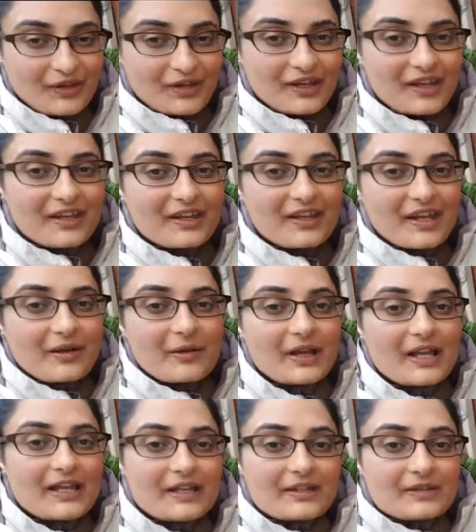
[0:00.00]
Okay,
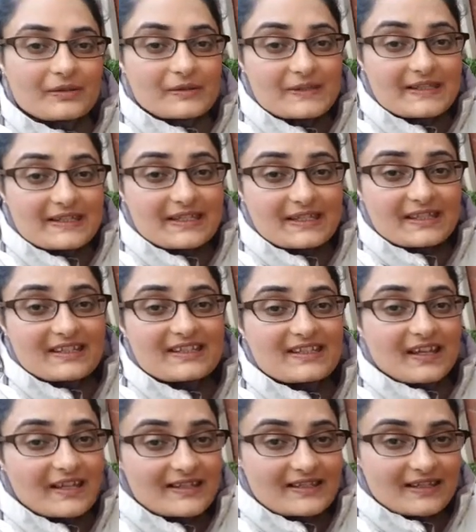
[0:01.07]
now tulsi,
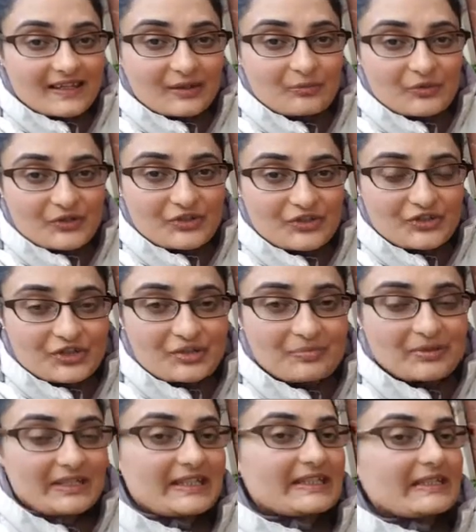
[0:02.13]
it does like
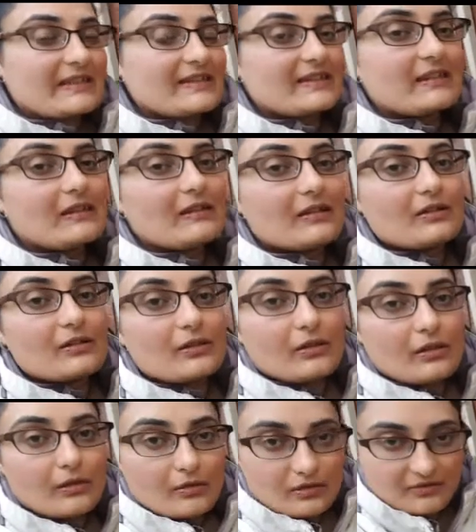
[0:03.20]
moisture, but it doesn't like a
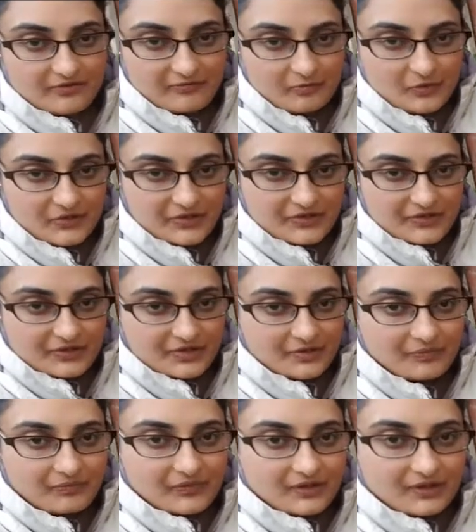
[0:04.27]
lot of
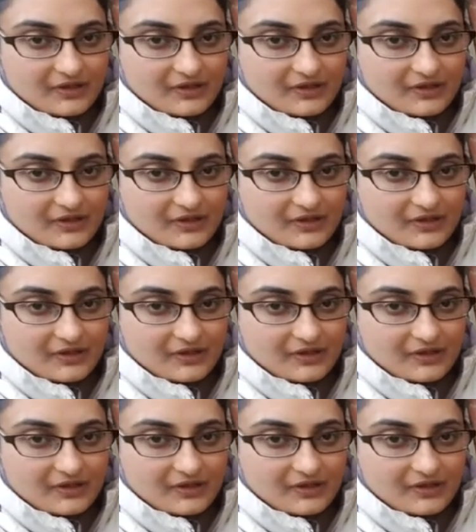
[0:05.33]
moisture.